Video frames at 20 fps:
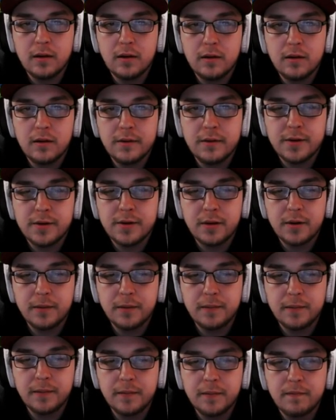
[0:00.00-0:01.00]
So
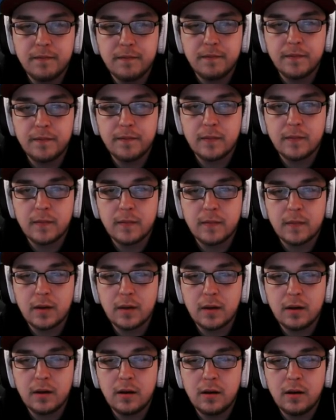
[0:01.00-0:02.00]

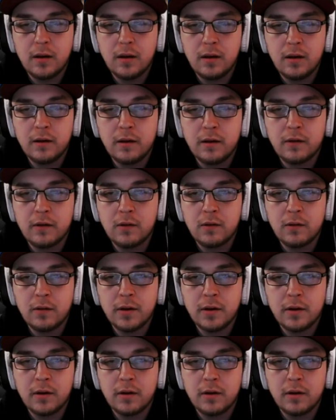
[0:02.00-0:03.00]
he's
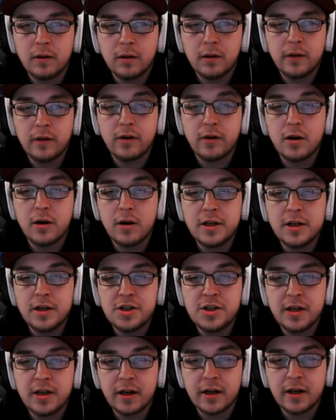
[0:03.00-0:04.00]
already
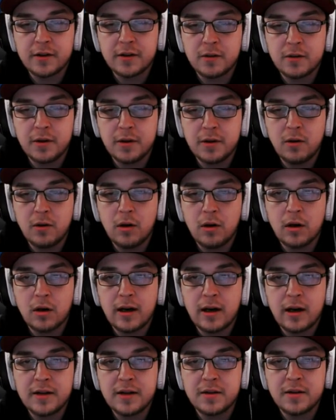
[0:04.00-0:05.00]
GX, so he no longer
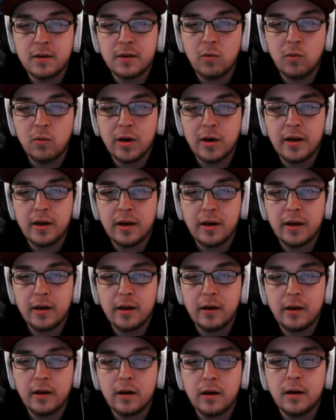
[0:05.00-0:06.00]
has the 1 hit.
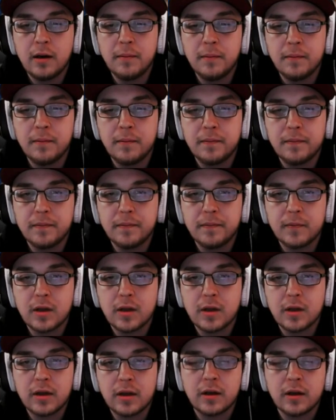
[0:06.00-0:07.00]

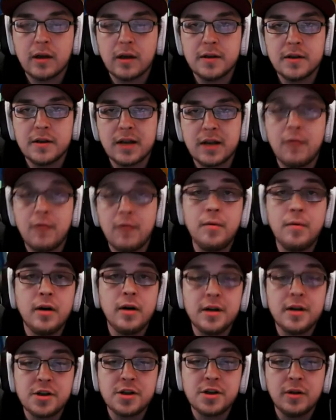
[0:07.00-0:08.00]
Because I remember
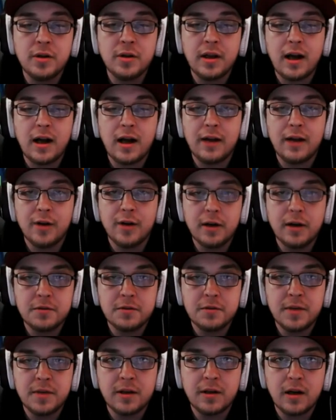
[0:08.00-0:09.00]
initially I thought I was
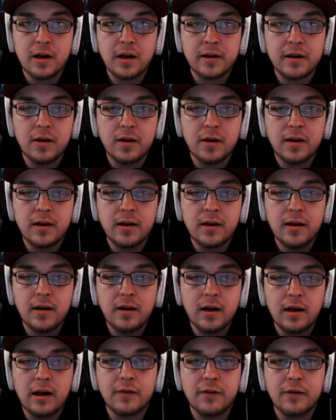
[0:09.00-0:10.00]
being knocked out here,
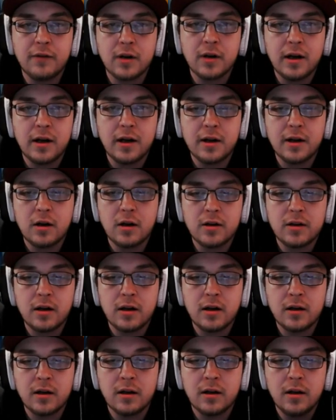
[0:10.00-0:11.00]
and I forgot he
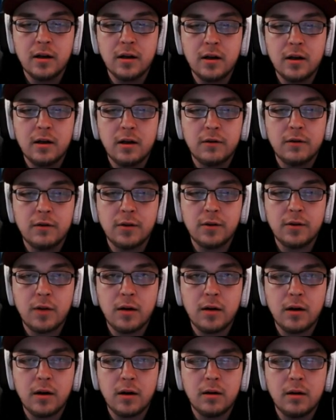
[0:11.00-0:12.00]
Kartana for the
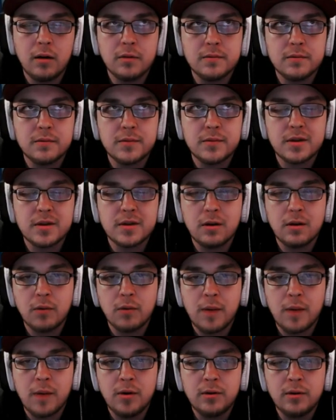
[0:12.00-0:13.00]
what's it called?
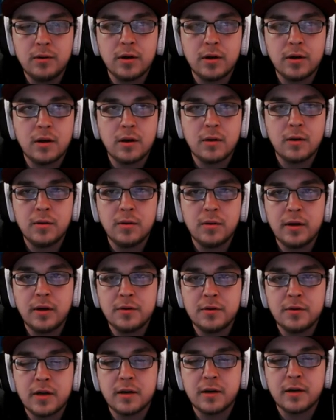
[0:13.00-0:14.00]
Rebel? No, not Rebel. That
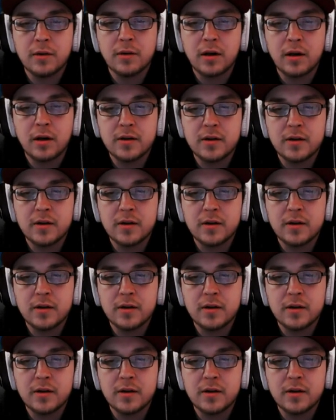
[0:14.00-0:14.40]
was Lycanroc's.